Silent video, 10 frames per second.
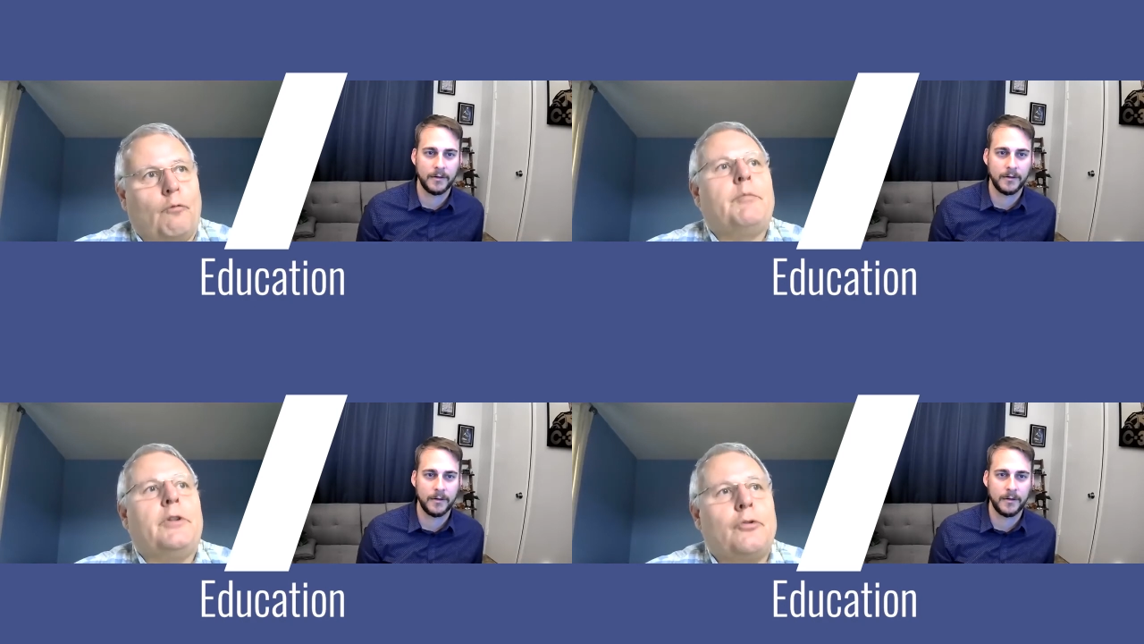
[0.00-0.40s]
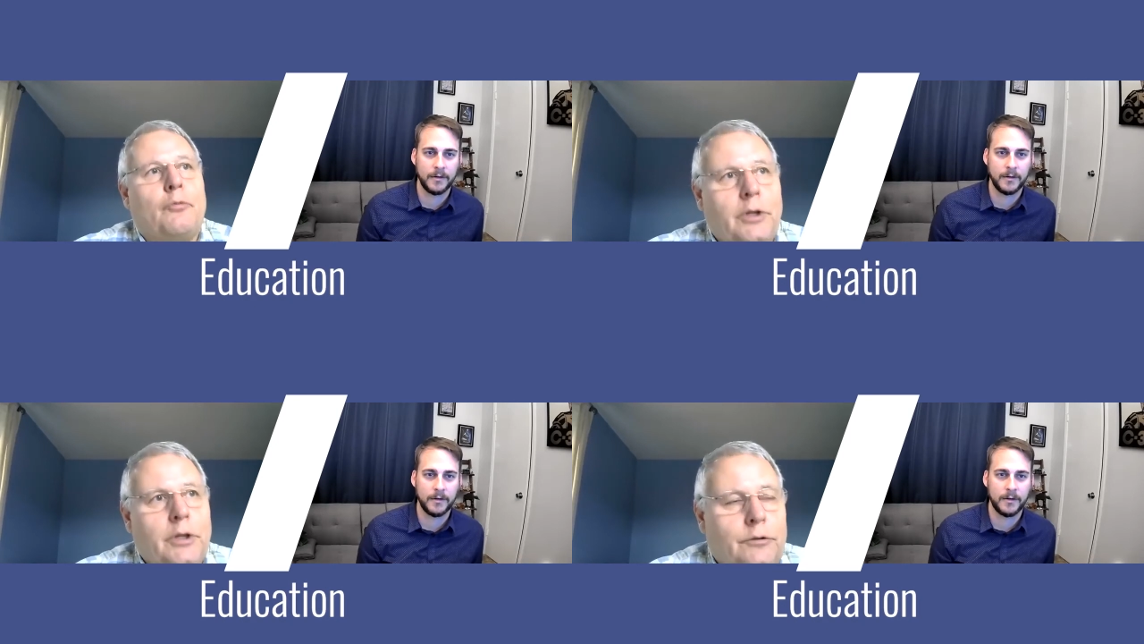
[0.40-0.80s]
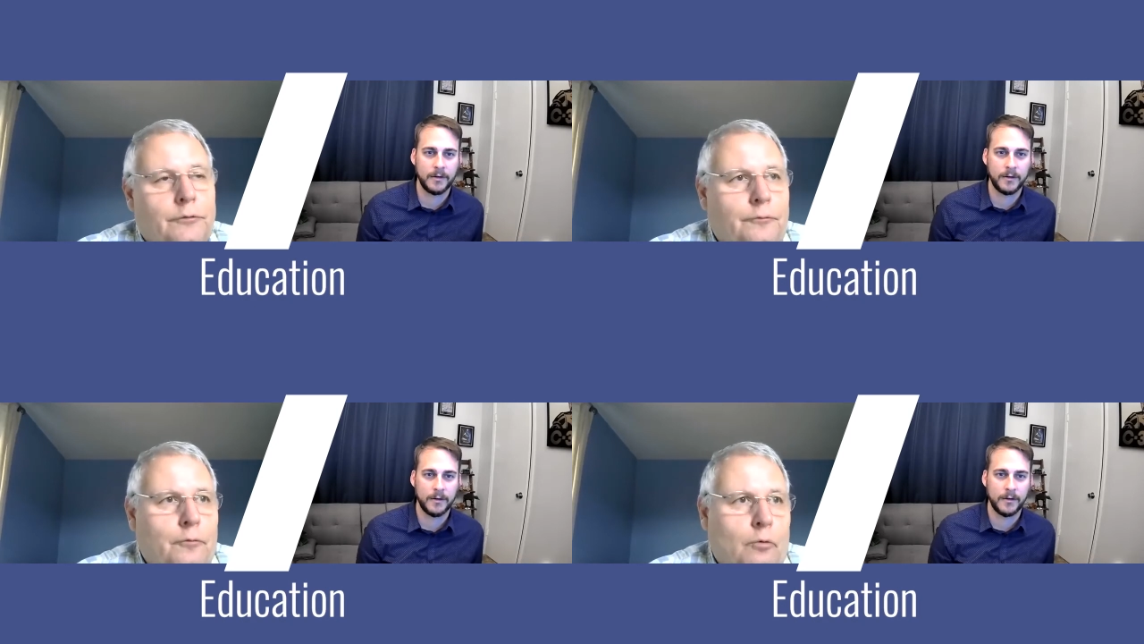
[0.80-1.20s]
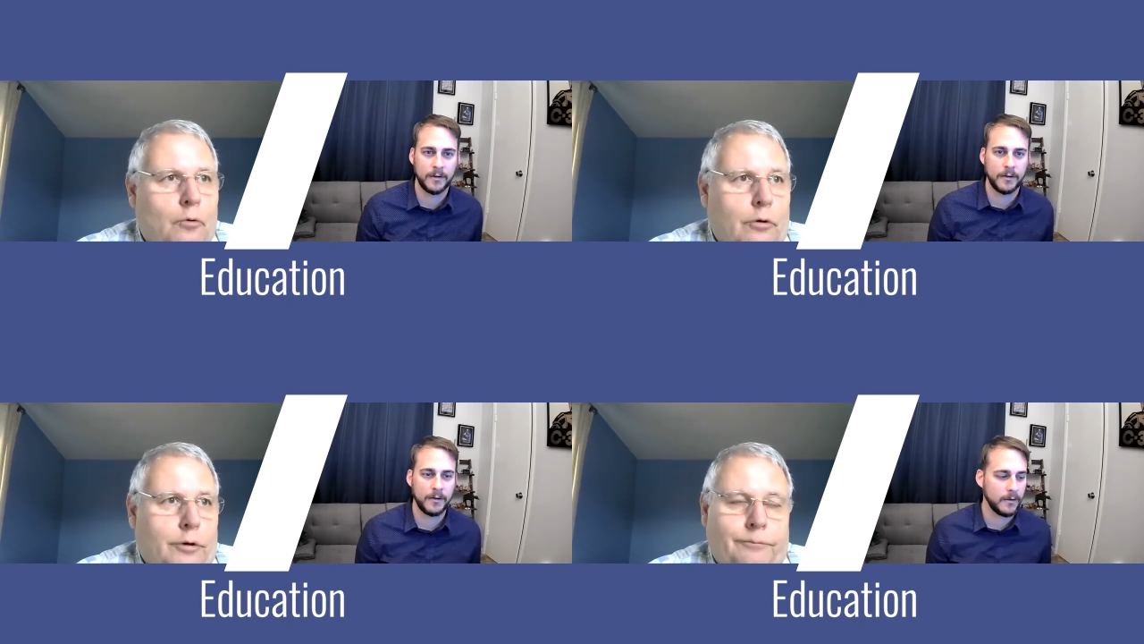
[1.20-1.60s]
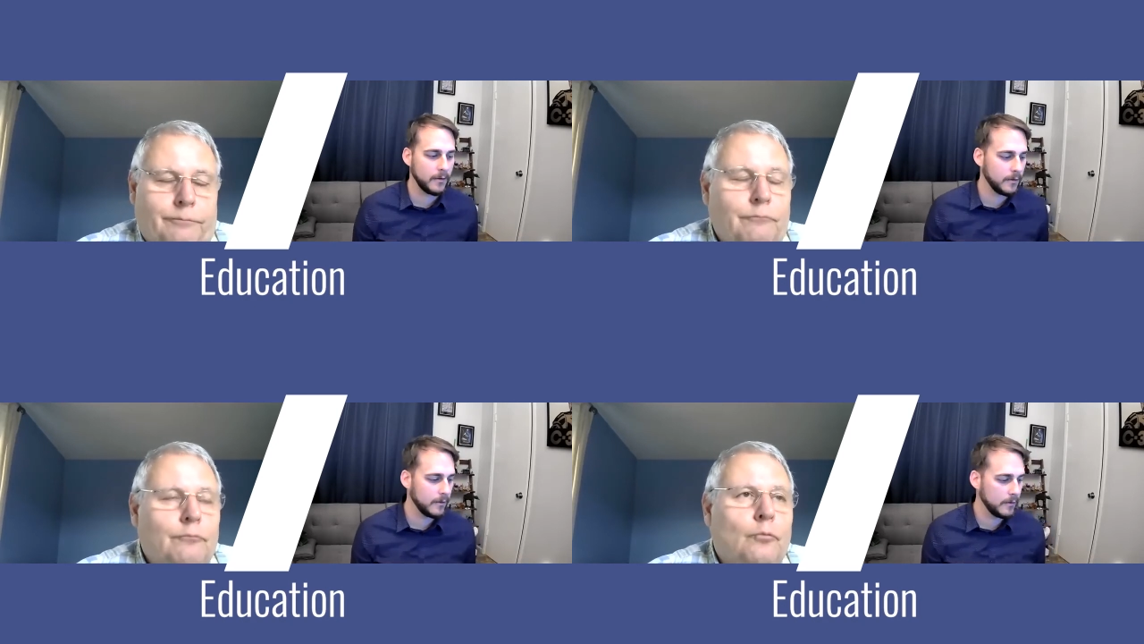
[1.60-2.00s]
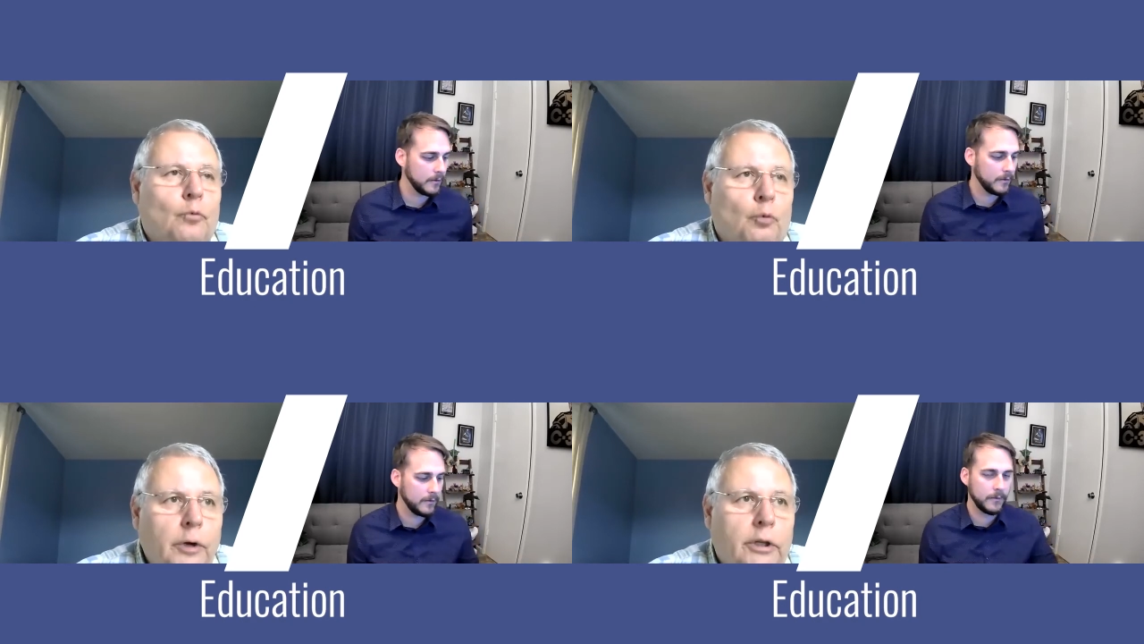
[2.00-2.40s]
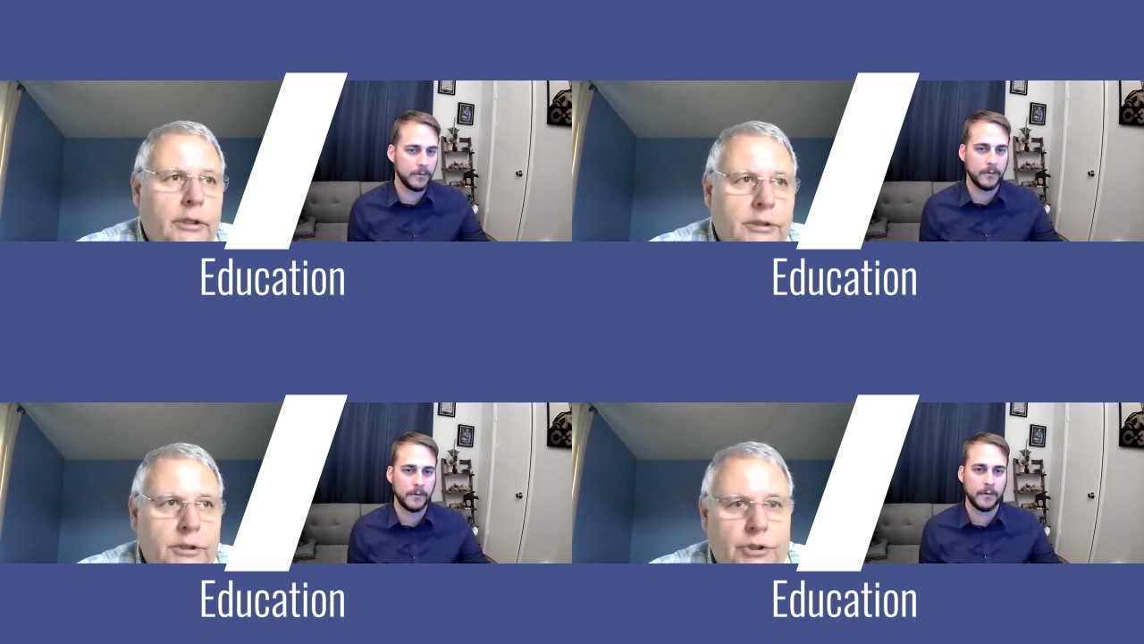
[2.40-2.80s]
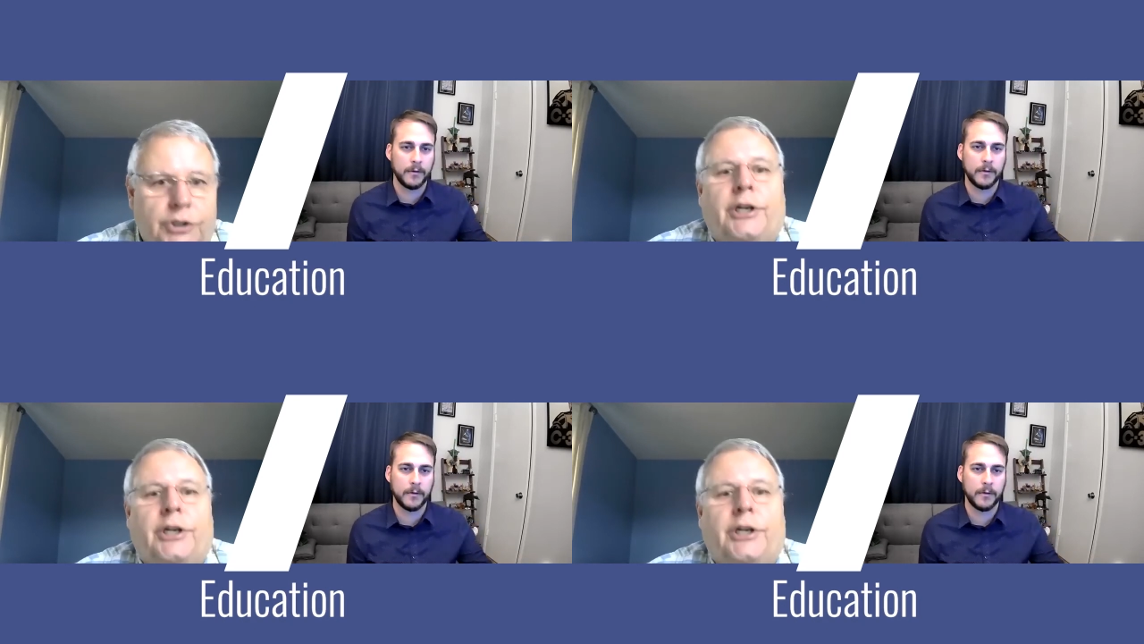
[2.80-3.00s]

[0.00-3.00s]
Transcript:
Speaker 1: we've been doing this for really since